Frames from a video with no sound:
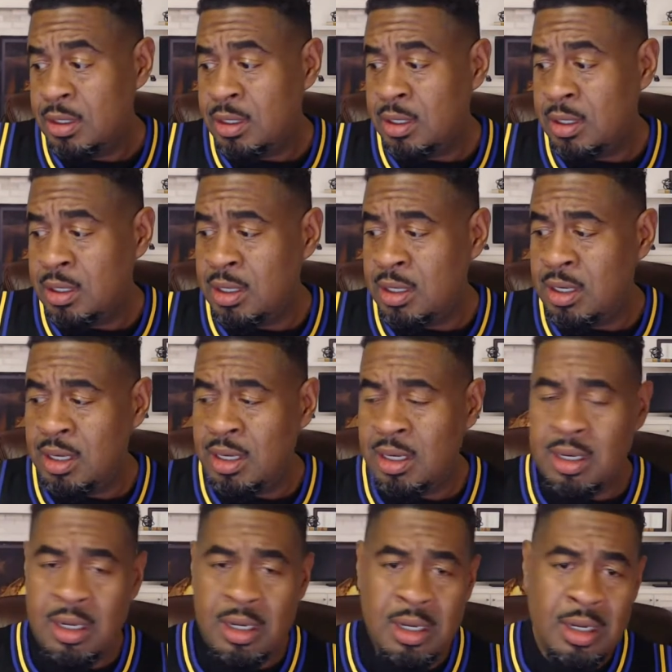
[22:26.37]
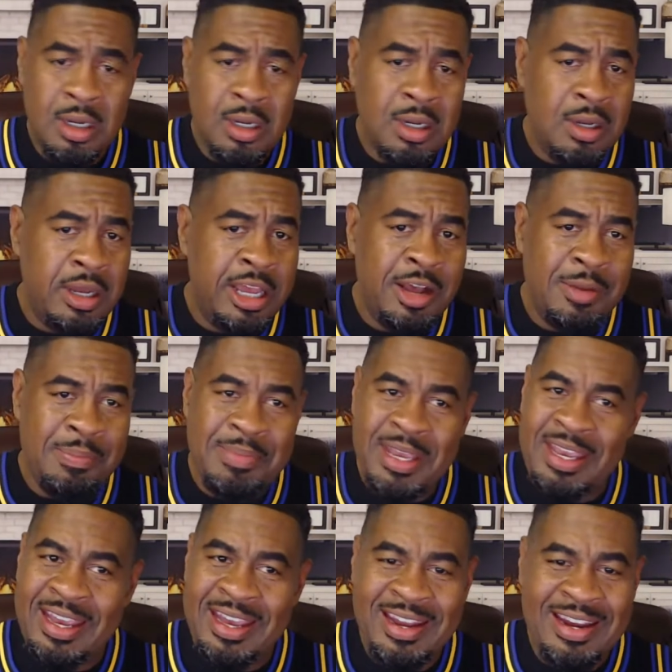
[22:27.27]
Oh, help
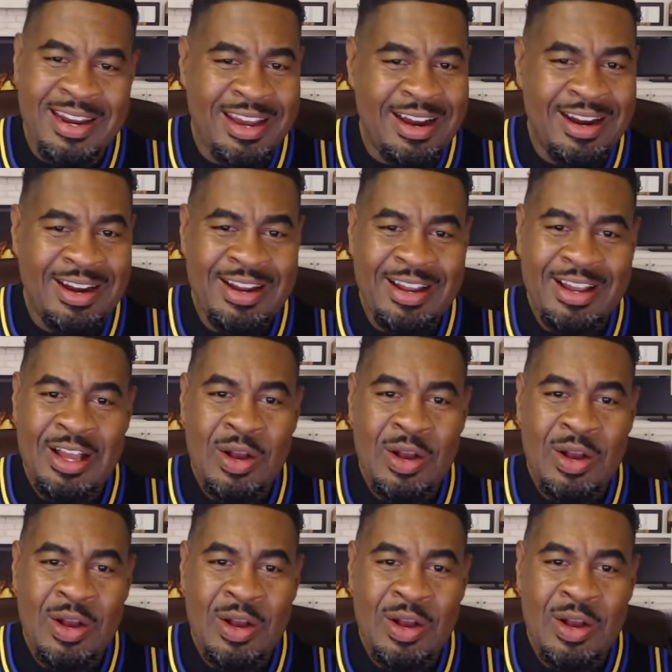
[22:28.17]
me in here.